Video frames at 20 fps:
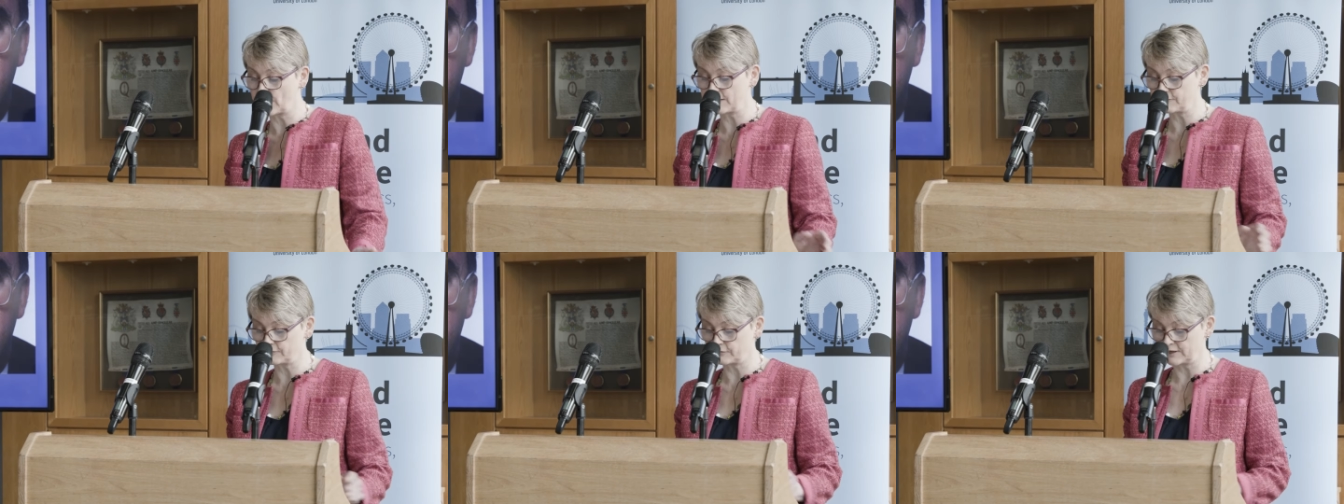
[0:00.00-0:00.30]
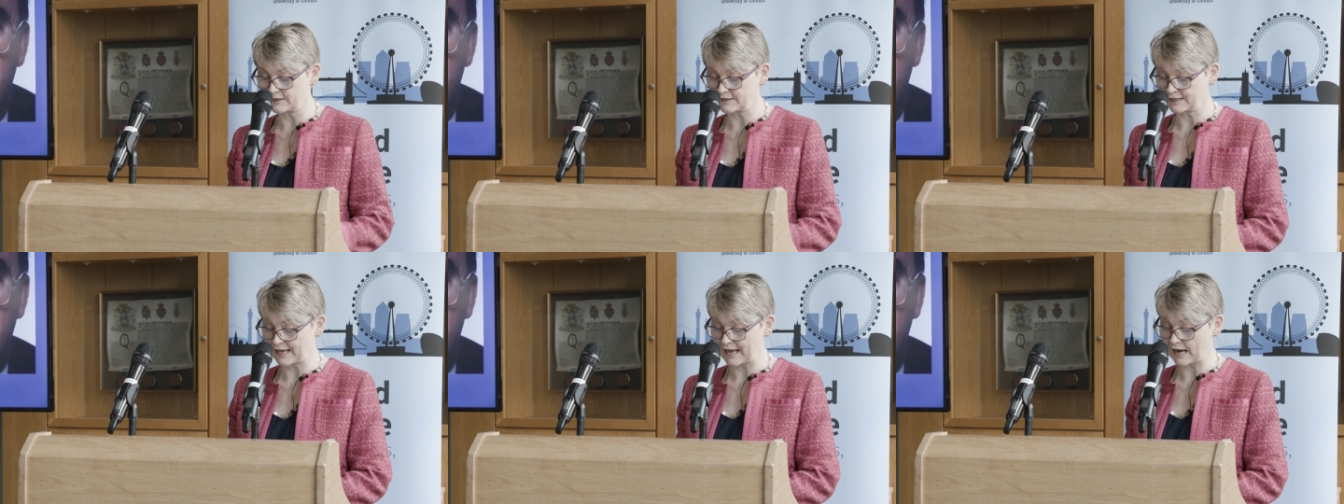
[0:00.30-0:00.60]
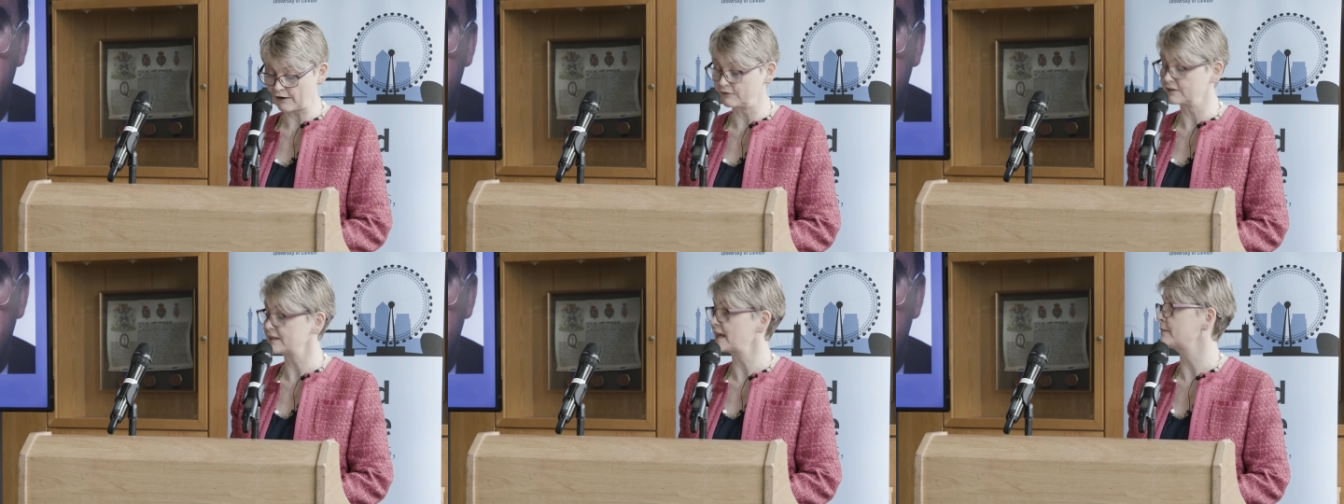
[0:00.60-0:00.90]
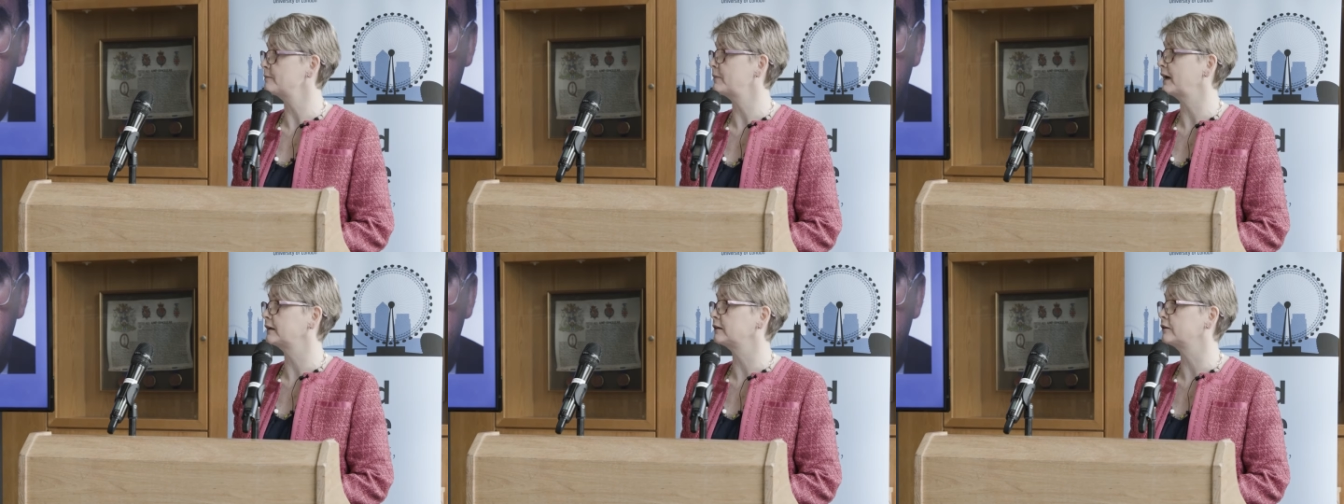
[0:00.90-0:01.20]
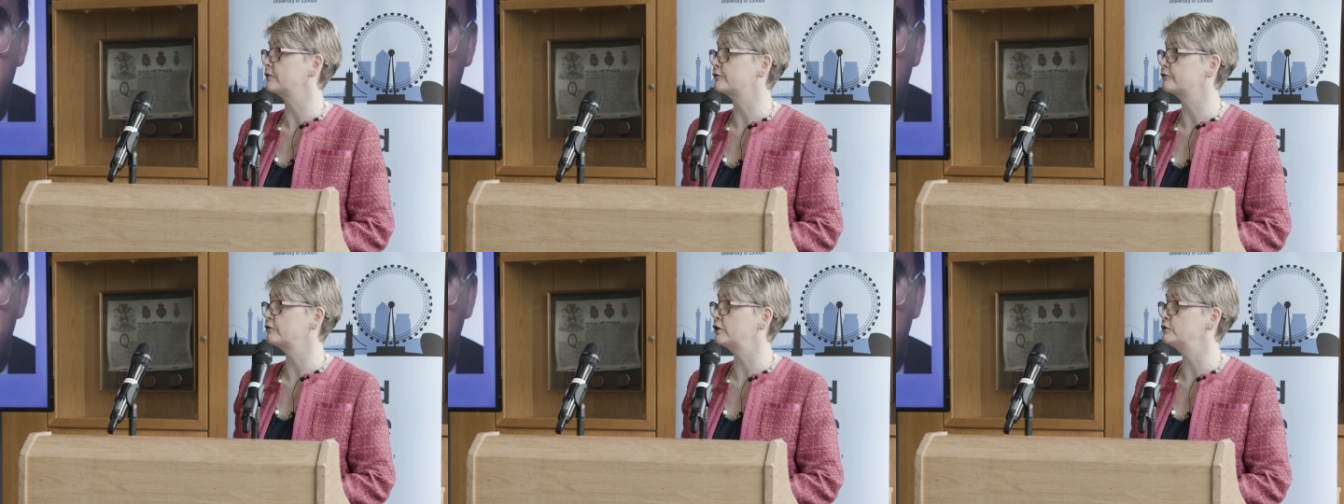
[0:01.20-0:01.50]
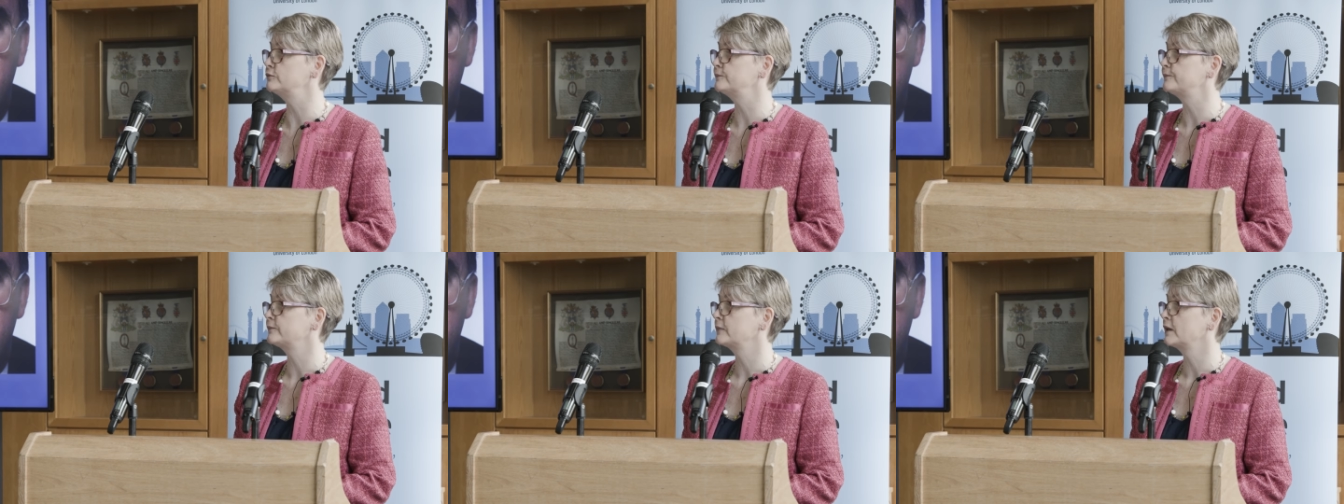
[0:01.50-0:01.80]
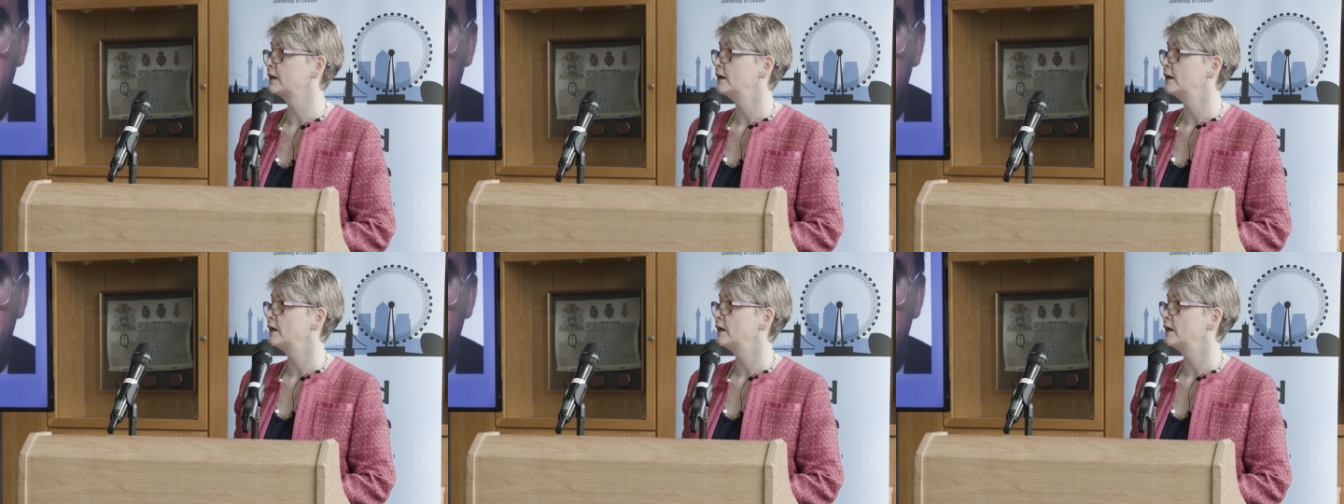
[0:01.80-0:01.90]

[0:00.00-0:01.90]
bravery to carry that battle through.